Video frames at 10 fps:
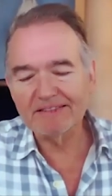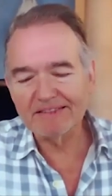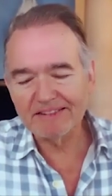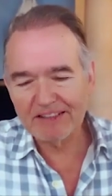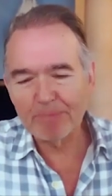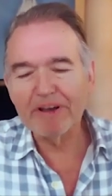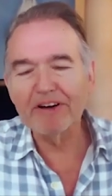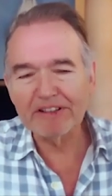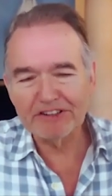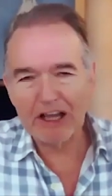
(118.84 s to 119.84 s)
some men
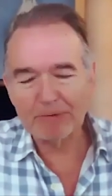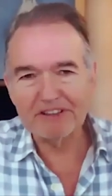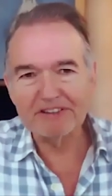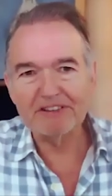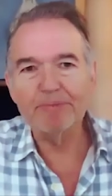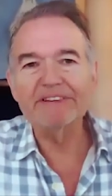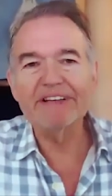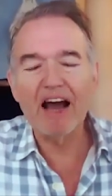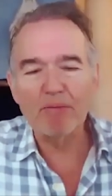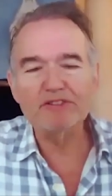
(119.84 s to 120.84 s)
are exceptions, but they
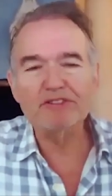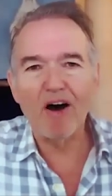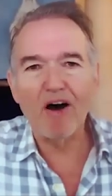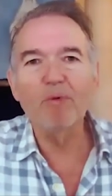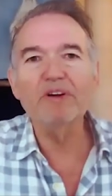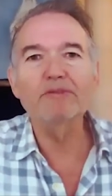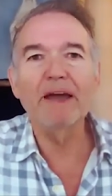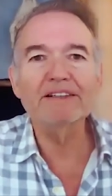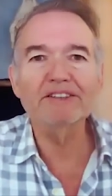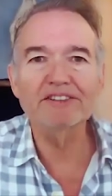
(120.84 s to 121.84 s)
almost always
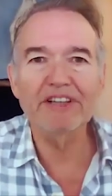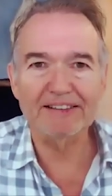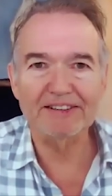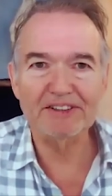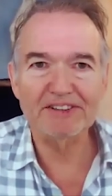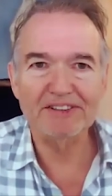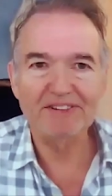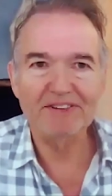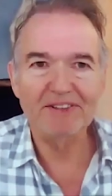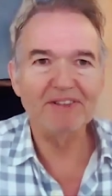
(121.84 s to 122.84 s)
make sense.
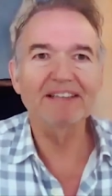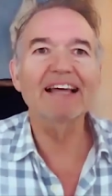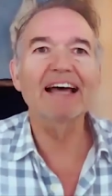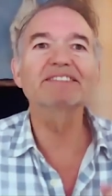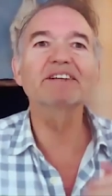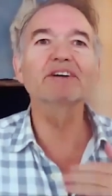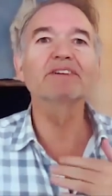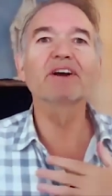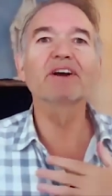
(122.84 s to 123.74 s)
Okay? That's their their